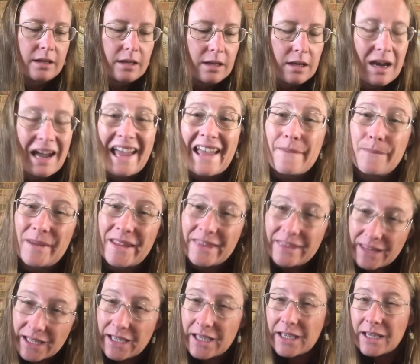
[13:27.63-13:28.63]
I have been
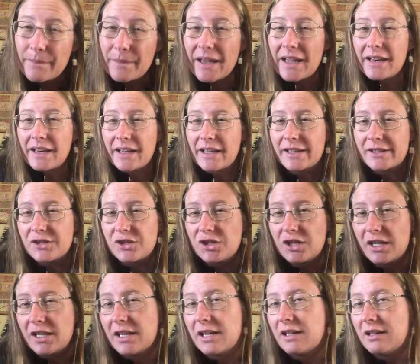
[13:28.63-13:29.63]
thinking about next
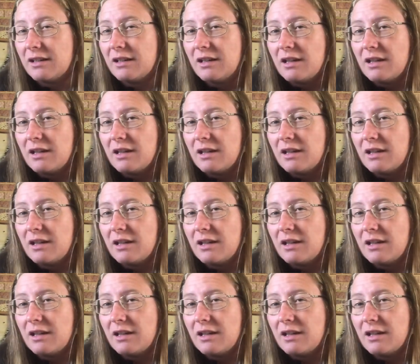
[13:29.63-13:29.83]
year.